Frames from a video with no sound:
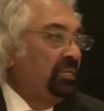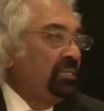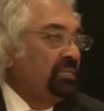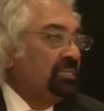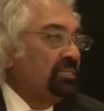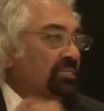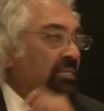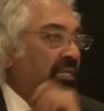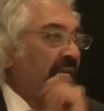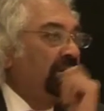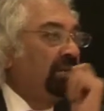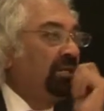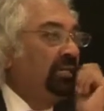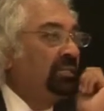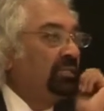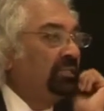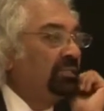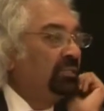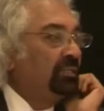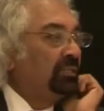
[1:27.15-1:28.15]
Scaling
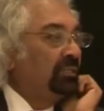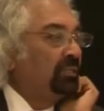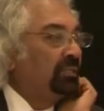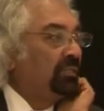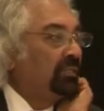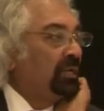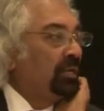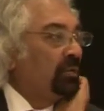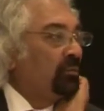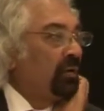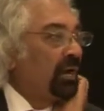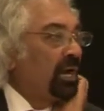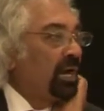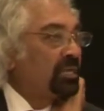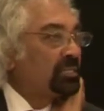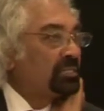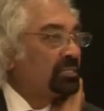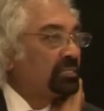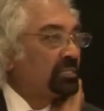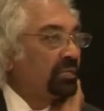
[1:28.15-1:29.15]

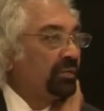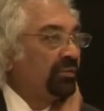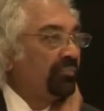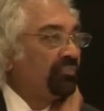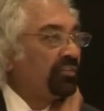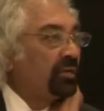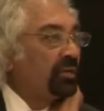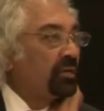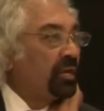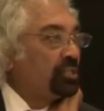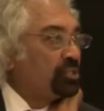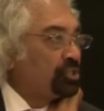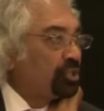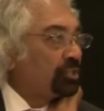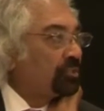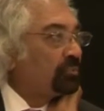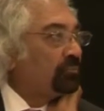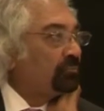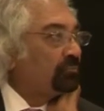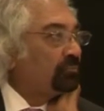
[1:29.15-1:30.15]
requires different culture.
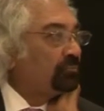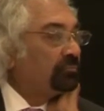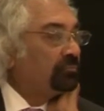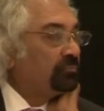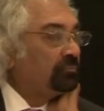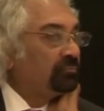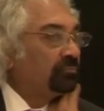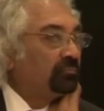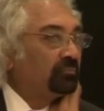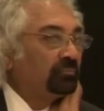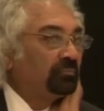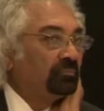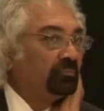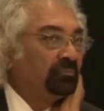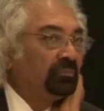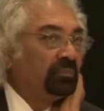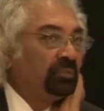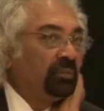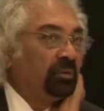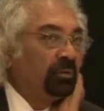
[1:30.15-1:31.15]

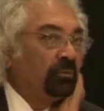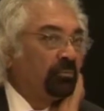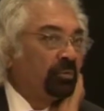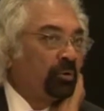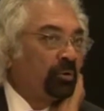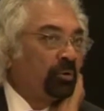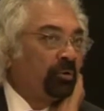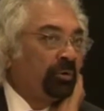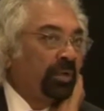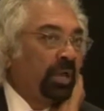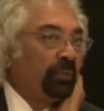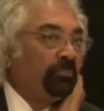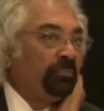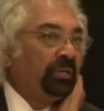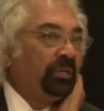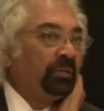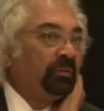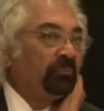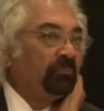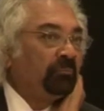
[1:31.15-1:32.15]

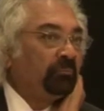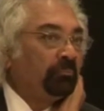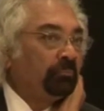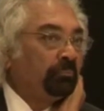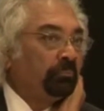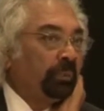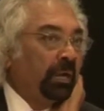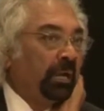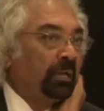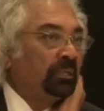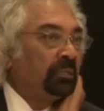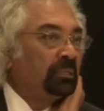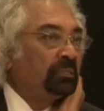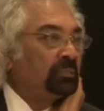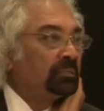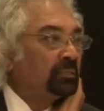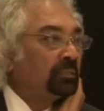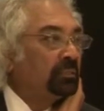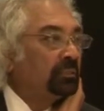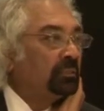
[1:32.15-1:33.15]
Prototyping,
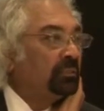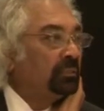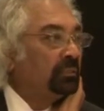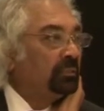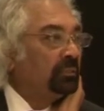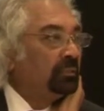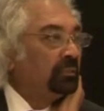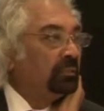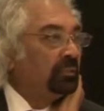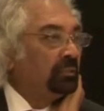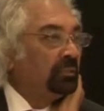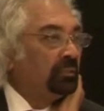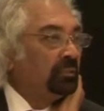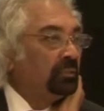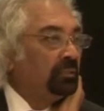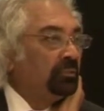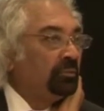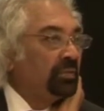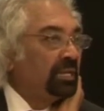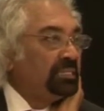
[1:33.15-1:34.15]
pilot,
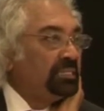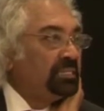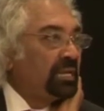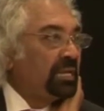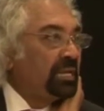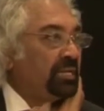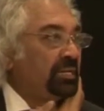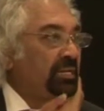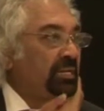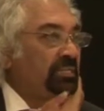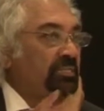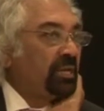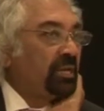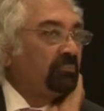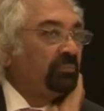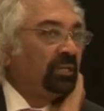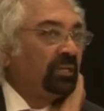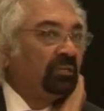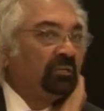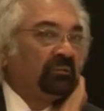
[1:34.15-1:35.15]
you can jerry-rig
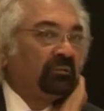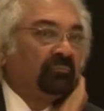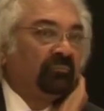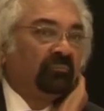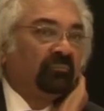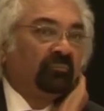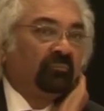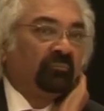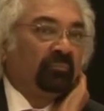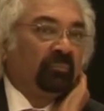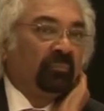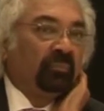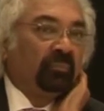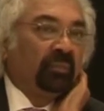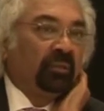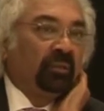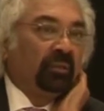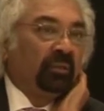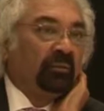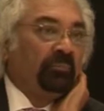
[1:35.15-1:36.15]
something,
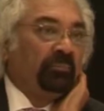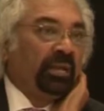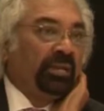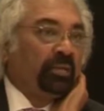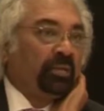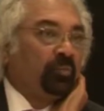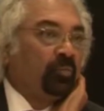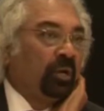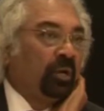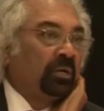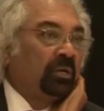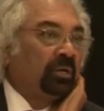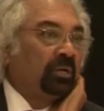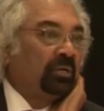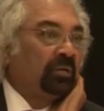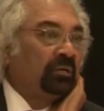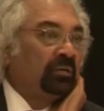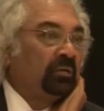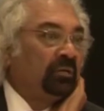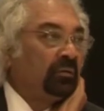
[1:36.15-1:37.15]
make it work,
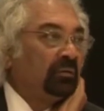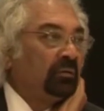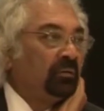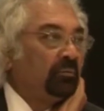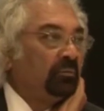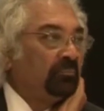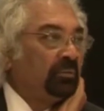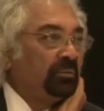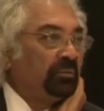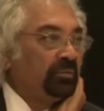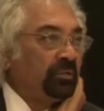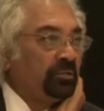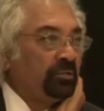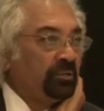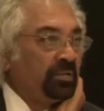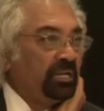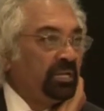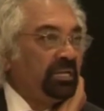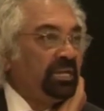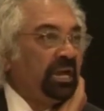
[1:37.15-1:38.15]
but when you
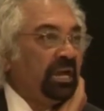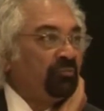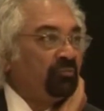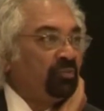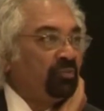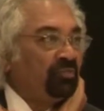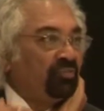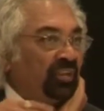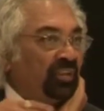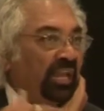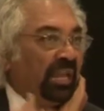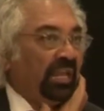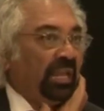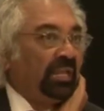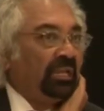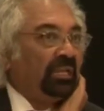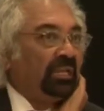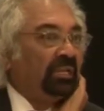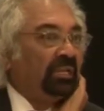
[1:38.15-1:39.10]
really have to scale,